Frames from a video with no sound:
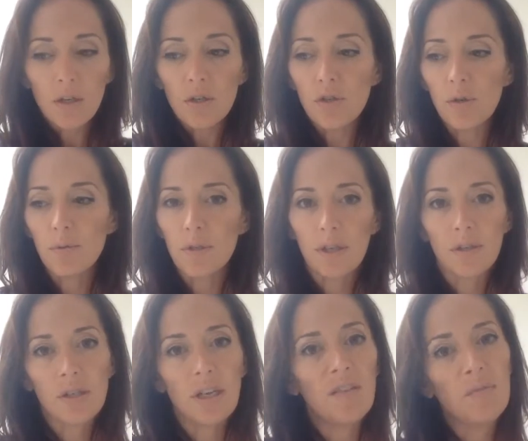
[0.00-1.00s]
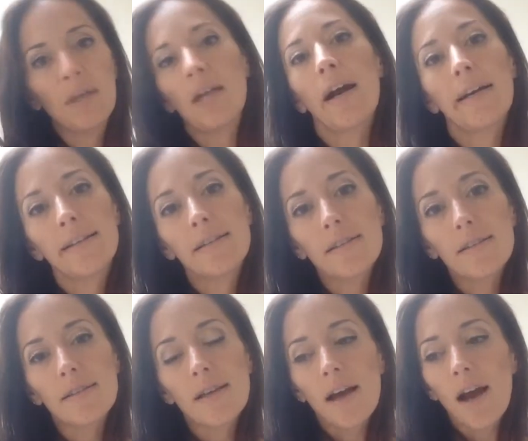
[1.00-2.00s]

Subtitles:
She was there to give me guidance.